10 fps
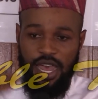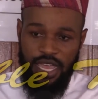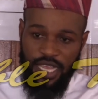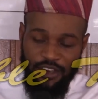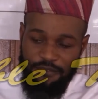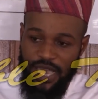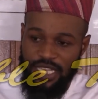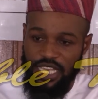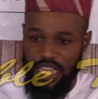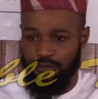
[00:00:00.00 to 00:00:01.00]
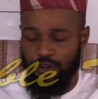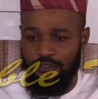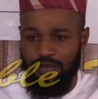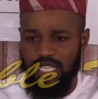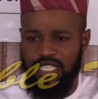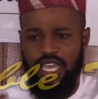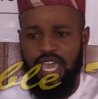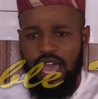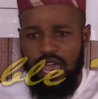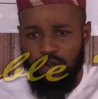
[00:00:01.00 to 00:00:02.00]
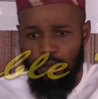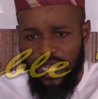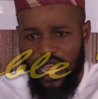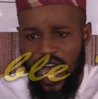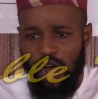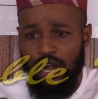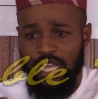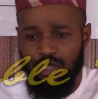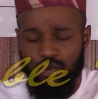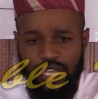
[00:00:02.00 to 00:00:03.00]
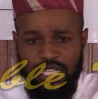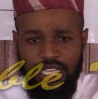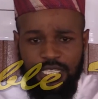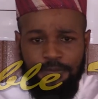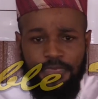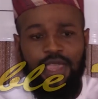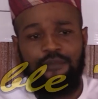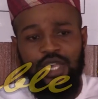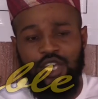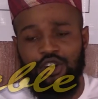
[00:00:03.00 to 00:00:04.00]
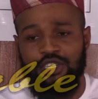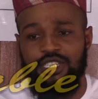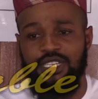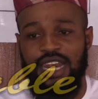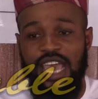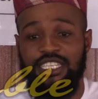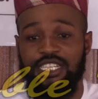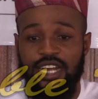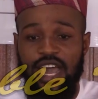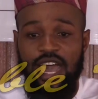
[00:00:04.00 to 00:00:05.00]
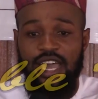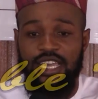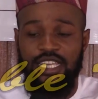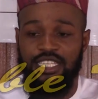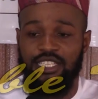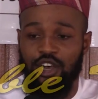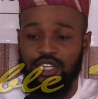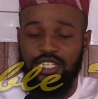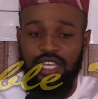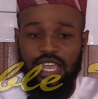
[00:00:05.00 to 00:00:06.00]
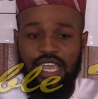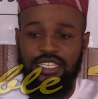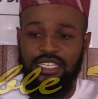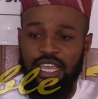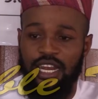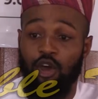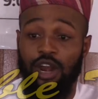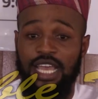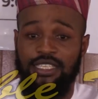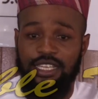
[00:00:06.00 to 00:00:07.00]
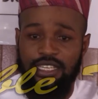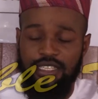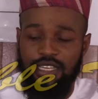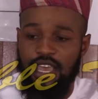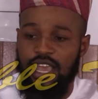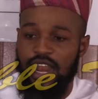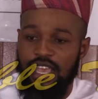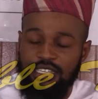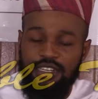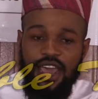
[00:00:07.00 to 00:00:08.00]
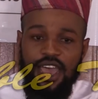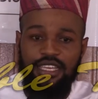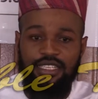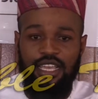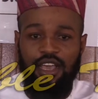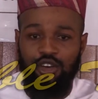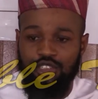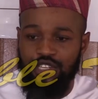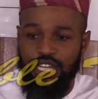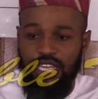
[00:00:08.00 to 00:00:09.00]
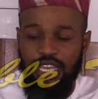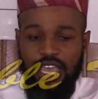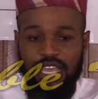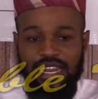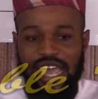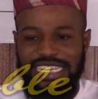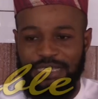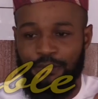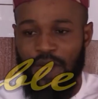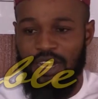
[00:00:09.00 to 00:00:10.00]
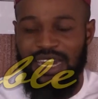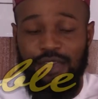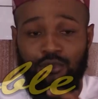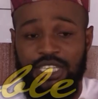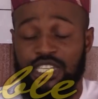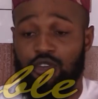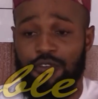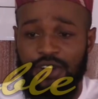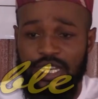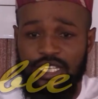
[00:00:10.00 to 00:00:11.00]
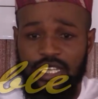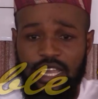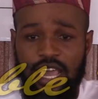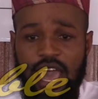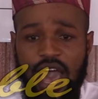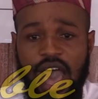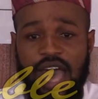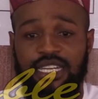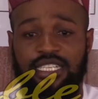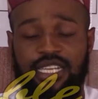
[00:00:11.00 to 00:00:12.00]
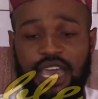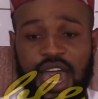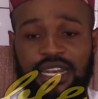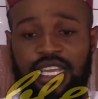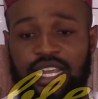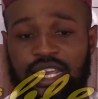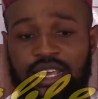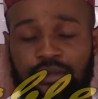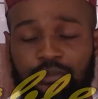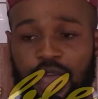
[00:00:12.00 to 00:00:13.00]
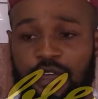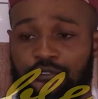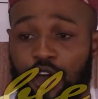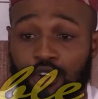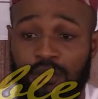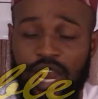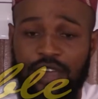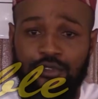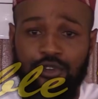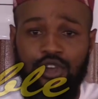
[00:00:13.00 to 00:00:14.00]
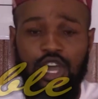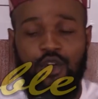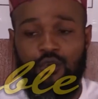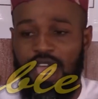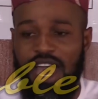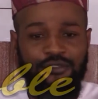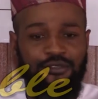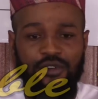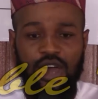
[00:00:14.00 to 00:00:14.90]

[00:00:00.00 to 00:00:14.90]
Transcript: a government involvement, no matter how little it is, because Nigeria is not a lawless state. Nigeria is a country that is bound with its sovereignty, and at the forum level, we have